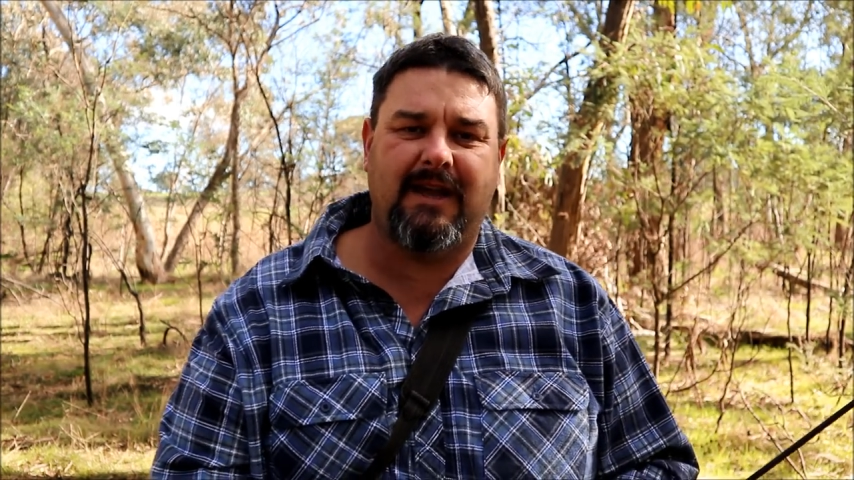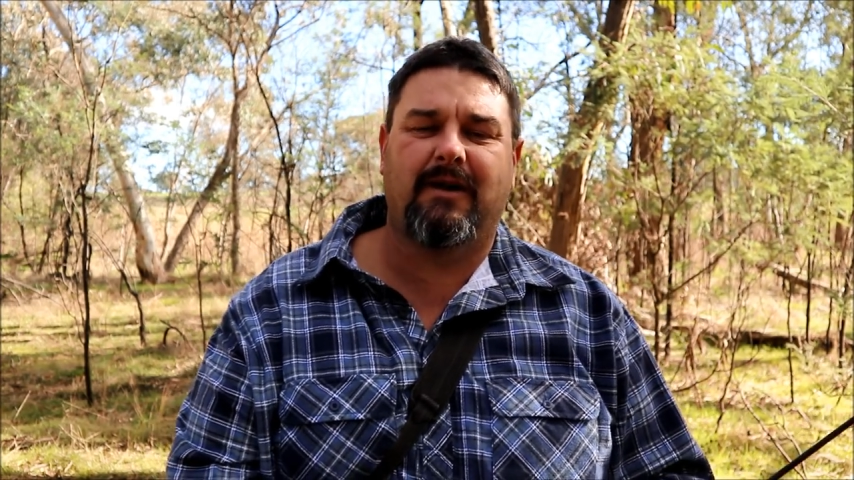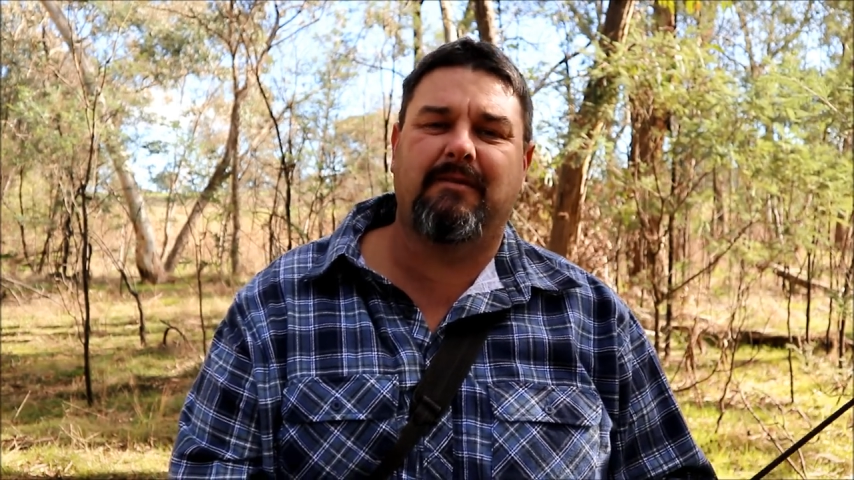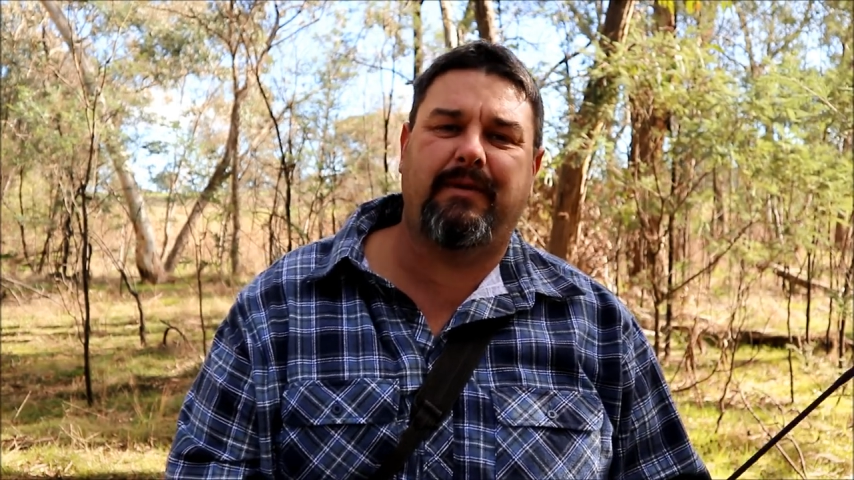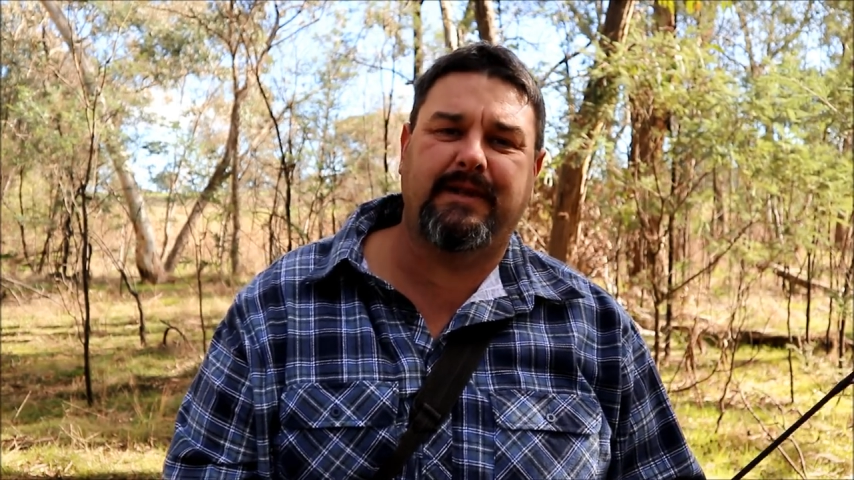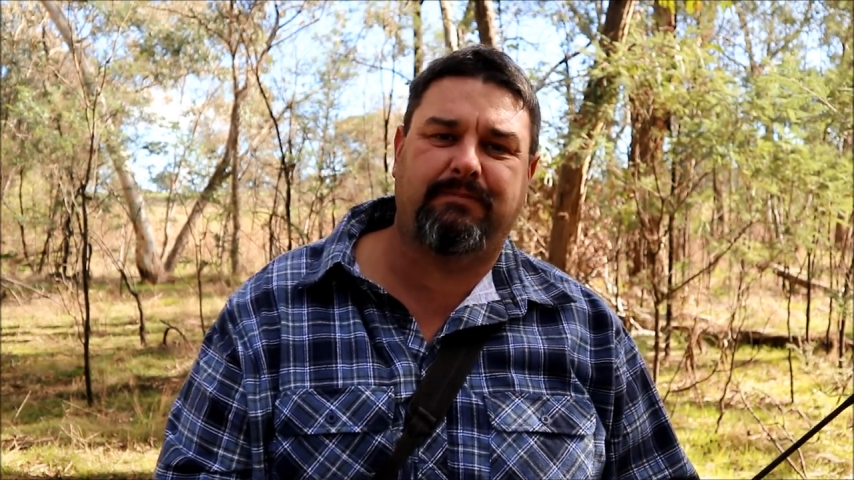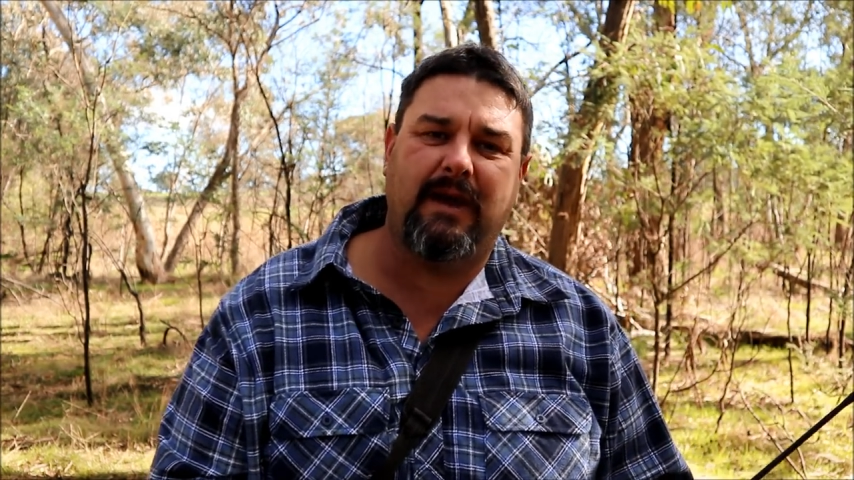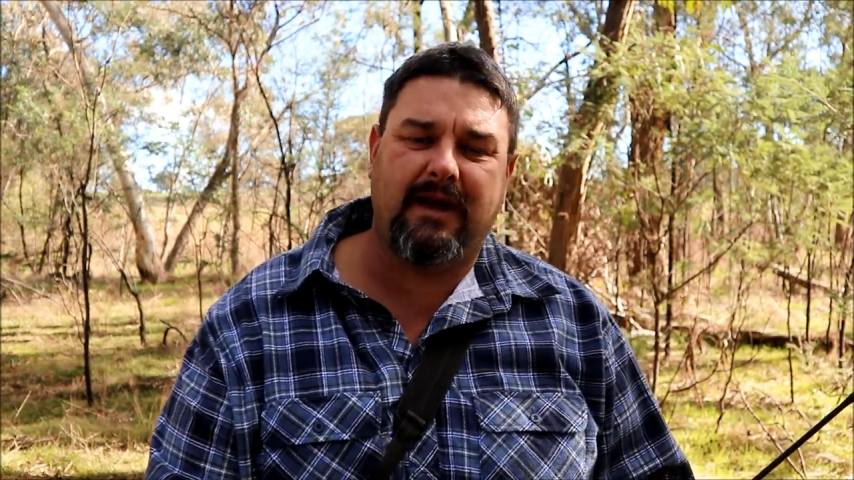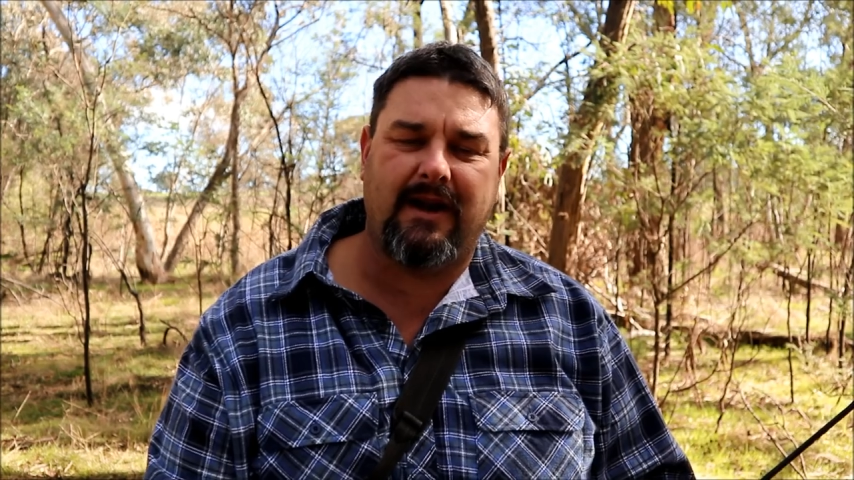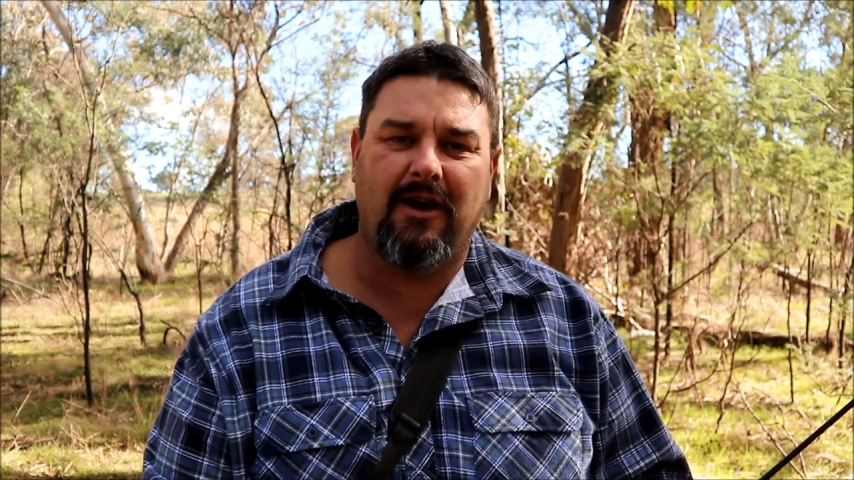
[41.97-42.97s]
you what, it beats
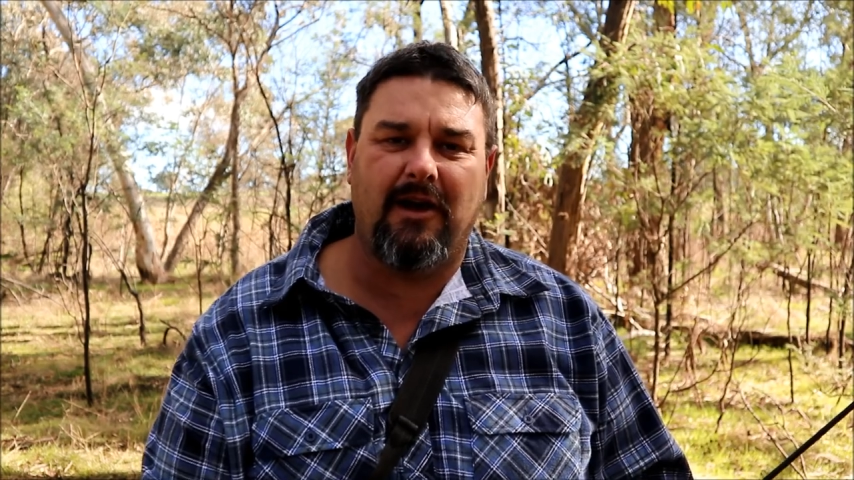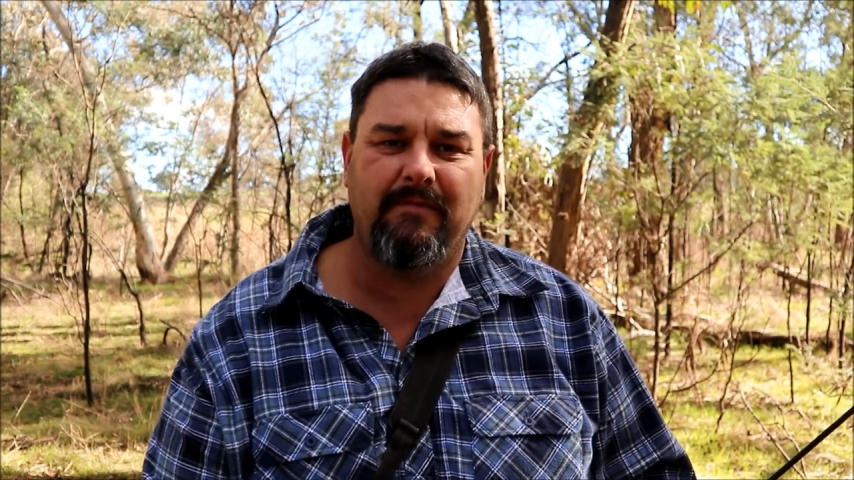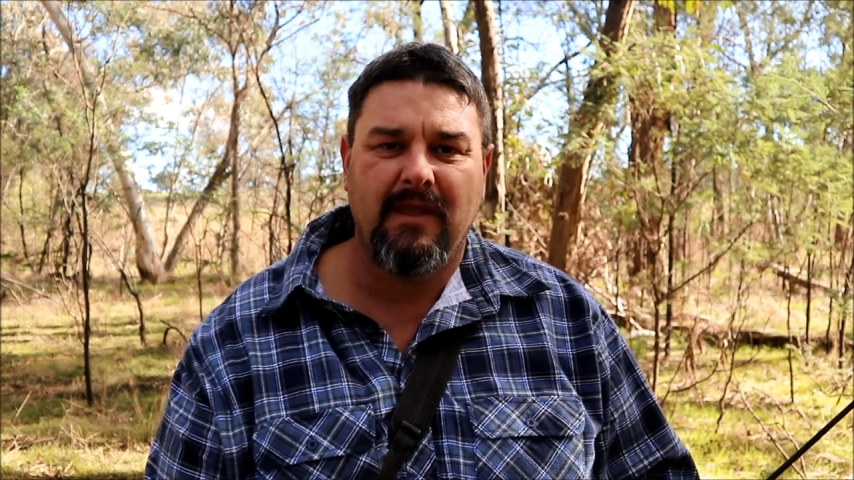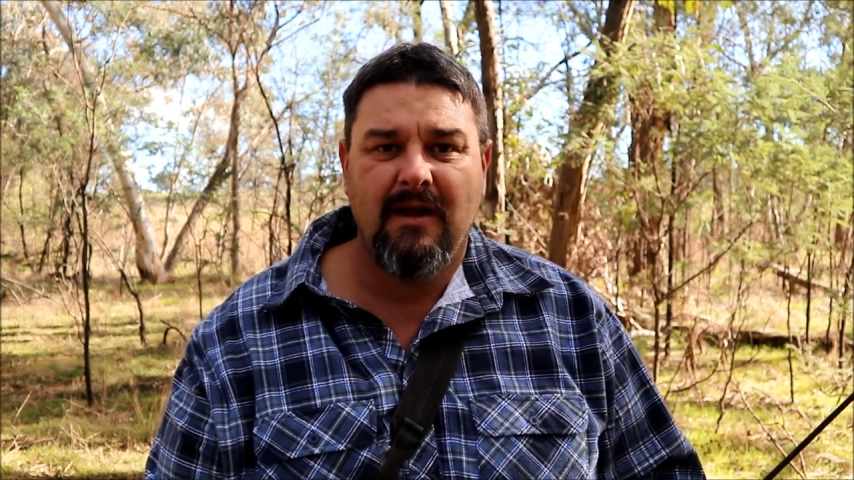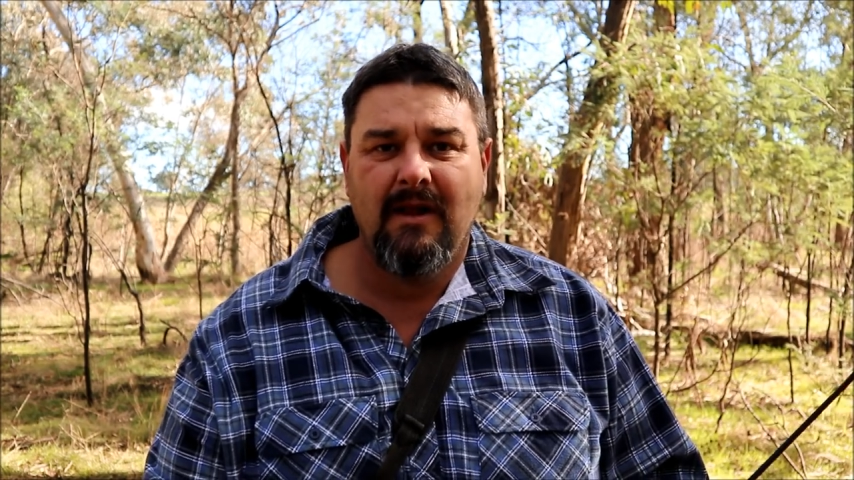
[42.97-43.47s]
being at home.